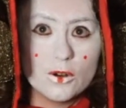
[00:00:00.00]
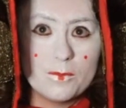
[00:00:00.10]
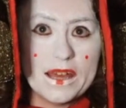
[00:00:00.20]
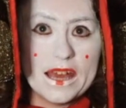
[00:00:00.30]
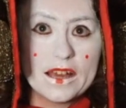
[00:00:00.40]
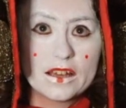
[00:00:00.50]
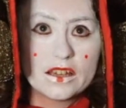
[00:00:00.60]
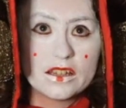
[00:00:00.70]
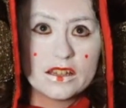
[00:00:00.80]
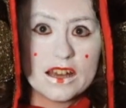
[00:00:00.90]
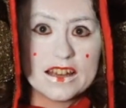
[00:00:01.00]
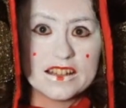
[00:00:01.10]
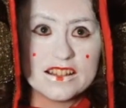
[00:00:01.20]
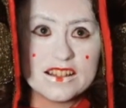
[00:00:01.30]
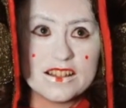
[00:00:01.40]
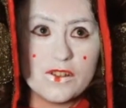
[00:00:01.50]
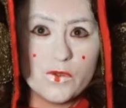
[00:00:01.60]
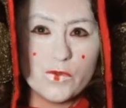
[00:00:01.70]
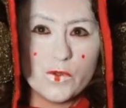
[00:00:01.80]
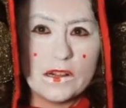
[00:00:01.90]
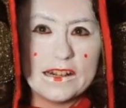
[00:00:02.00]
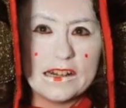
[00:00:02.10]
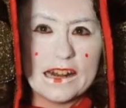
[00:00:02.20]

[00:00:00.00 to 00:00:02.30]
I can see you, little